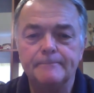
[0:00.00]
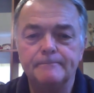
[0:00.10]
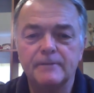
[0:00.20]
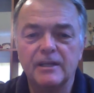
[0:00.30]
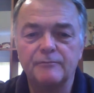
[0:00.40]

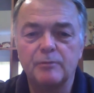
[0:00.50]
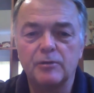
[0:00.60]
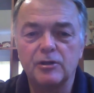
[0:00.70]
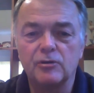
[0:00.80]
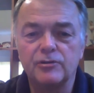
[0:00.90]
they've probably
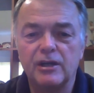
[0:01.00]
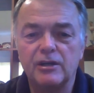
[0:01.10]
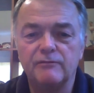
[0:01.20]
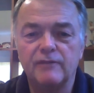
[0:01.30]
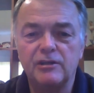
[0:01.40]
gone down
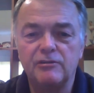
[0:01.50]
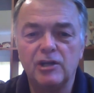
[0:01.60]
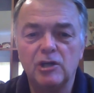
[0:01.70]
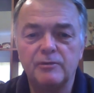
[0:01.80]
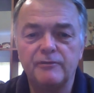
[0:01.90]
in value
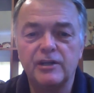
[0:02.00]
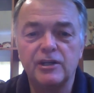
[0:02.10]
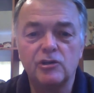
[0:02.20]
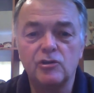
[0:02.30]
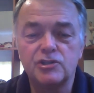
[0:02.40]
now. But if you get a
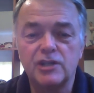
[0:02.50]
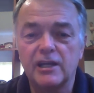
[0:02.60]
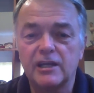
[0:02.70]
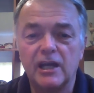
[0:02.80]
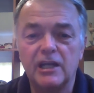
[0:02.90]
good set
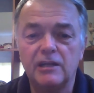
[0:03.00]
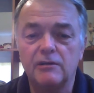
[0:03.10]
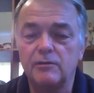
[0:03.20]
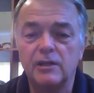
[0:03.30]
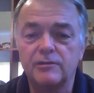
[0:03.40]
again,
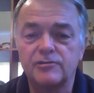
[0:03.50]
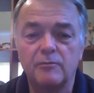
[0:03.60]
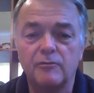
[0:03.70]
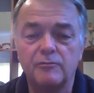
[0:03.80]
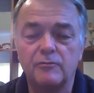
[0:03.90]
and
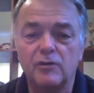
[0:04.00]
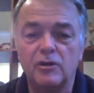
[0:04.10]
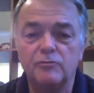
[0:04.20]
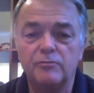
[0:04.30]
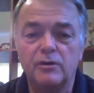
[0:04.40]
some of them were
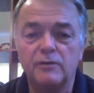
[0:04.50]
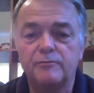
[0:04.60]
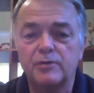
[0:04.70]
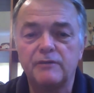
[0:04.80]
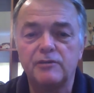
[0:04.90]
owned by
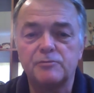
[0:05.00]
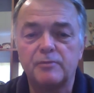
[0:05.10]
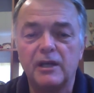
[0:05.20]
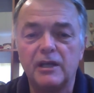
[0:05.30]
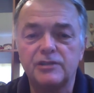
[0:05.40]
previous
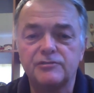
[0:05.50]
players